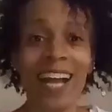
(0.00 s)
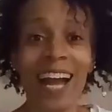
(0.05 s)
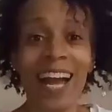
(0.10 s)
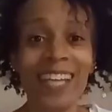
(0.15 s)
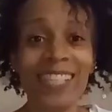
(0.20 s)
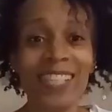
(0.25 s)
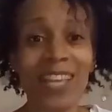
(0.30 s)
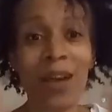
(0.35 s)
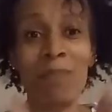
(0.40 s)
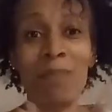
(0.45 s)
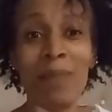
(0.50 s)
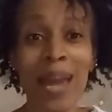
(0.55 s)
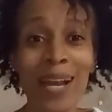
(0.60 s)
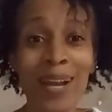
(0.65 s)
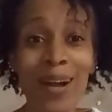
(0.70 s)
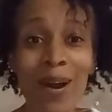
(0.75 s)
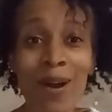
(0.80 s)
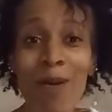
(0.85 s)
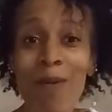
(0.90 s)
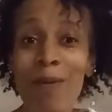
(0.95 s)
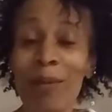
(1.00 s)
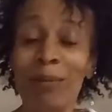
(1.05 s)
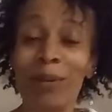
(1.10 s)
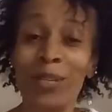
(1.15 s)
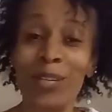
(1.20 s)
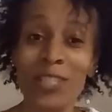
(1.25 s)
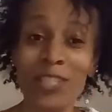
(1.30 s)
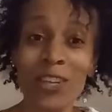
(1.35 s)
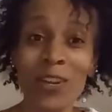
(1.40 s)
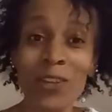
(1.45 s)
guys, I'm back home. I'm
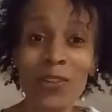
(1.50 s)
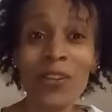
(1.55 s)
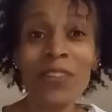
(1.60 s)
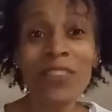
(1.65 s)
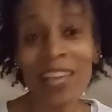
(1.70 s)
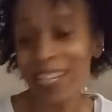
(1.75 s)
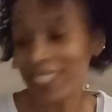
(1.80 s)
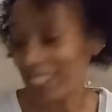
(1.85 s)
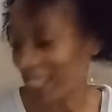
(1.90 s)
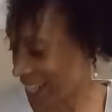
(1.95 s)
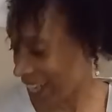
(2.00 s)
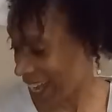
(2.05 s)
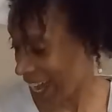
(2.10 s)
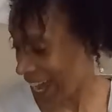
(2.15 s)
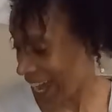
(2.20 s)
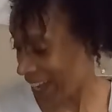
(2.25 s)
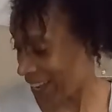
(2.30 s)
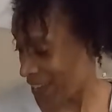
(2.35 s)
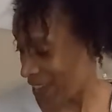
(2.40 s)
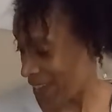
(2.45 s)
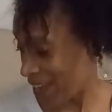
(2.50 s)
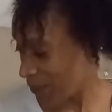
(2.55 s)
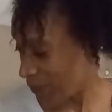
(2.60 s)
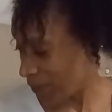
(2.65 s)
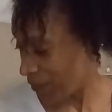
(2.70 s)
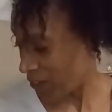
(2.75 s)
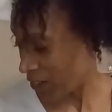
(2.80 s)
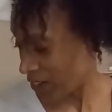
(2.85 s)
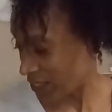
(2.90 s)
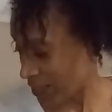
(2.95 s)
going to show you things I got,
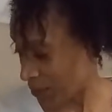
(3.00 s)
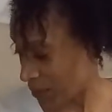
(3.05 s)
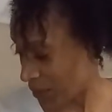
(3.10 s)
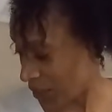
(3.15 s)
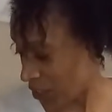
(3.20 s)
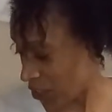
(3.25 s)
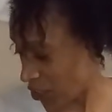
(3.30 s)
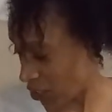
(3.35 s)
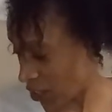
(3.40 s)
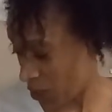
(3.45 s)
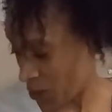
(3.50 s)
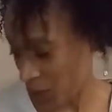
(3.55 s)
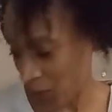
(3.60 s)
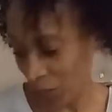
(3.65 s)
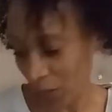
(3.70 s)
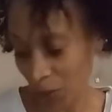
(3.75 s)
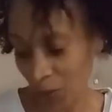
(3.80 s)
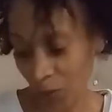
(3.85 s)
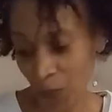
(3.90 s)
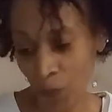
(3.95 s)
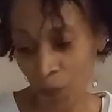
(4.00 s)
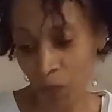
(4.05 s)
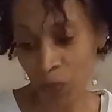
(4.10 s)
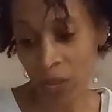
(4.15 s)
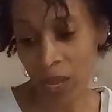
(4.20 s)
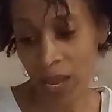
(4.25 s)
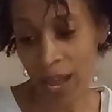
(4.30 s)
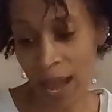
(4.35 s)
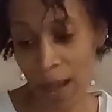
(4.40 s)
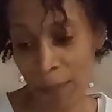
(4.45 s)
but first I'm going to show you
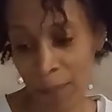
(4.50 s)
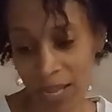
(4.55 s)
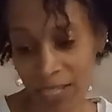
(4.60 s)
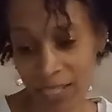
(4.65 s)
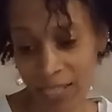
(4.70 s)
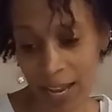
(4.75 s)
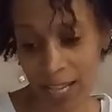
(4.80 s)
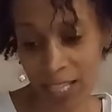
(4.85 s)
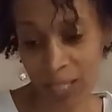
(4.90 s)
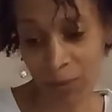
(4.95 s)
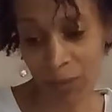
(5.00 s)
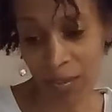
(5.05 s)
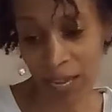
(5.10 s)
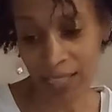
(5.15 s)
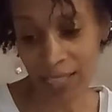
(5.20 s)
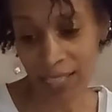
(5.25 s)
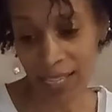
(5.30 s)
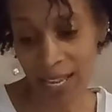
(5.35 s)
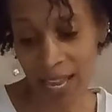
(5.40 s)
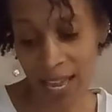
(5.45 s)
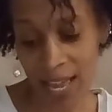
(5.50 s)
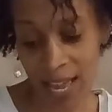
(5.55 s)
how much I spent.